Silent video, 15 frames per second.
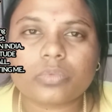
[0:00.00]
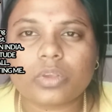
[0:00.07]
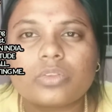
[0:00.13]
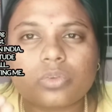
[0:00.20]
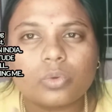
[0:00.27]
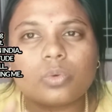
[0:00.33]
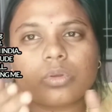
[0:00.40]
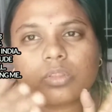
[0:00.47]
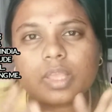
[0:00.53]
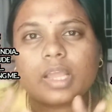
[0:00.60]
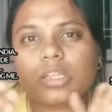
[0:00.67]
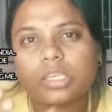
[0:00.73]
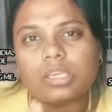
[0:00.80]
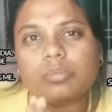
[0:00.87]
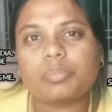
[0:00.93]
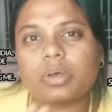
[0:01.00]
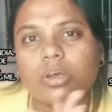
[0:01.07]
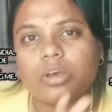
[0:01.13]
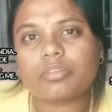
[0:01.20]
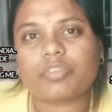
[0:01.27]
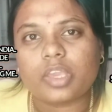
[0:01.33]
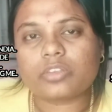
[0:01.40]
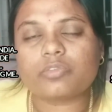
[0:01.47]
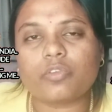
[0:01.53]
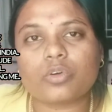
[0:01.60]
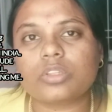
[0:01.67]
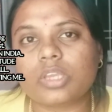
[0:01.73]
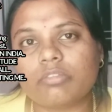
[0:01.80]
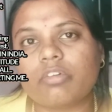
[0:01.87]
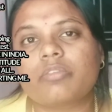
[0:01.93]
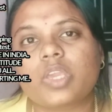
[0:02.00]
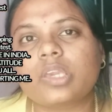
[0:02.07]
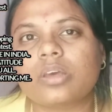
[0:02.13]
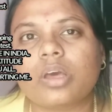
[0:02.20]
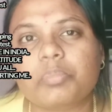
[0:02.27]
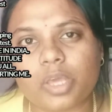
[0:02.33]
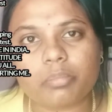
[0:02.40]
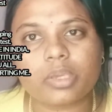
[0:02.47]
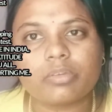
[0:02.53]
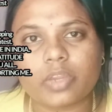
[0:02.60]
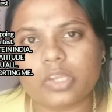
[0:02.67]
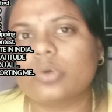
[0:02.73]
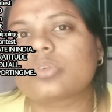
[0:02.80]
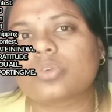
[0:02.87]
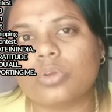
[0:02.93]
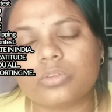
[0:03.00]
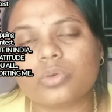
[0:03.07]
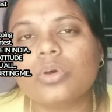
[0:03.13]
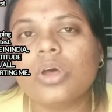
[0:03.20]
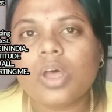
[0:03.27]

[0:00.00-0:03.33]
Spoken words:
So I'll keep a face for the giveaway. Upcoming videos also